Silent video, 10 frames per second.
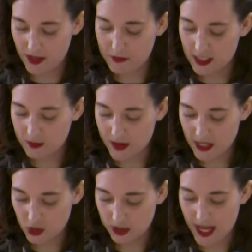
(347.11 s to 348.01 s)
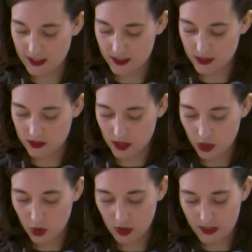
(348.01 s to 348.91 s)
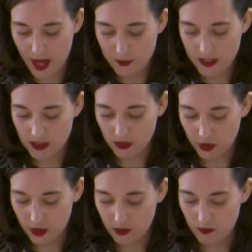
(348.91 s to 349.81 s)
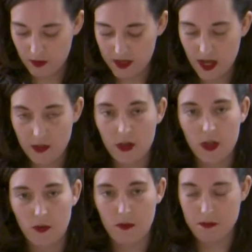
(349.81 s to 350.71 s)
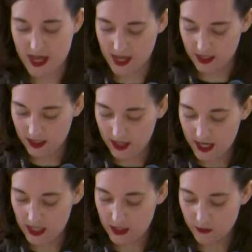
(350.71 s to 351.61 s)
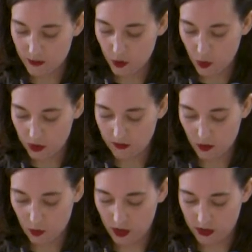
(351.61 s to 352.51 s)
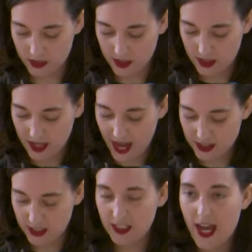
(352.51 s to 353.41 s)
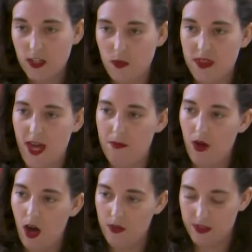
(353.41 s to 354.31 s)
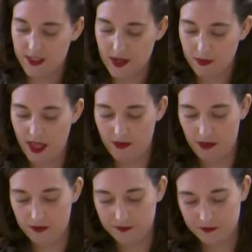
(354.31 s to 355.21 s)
that my Spanish classes could allow me to learn from another human being in a different corner of the world and to connect with them on the same level.